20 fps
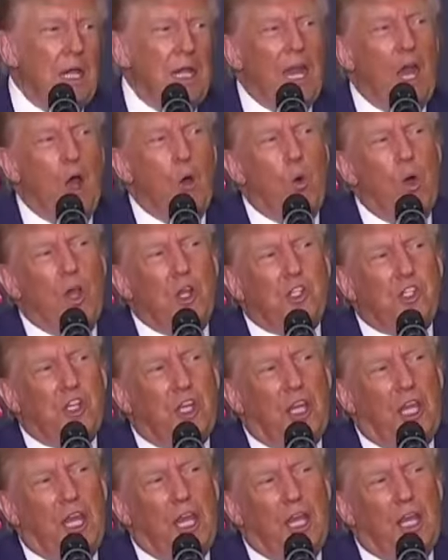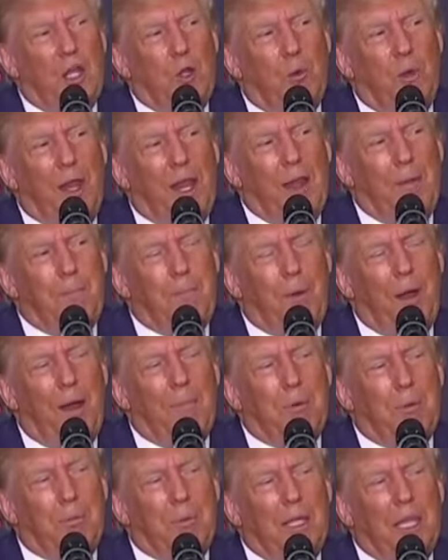And now, once again, Iran
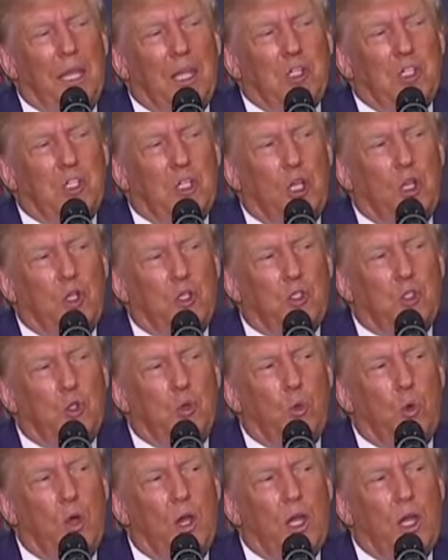probably has close to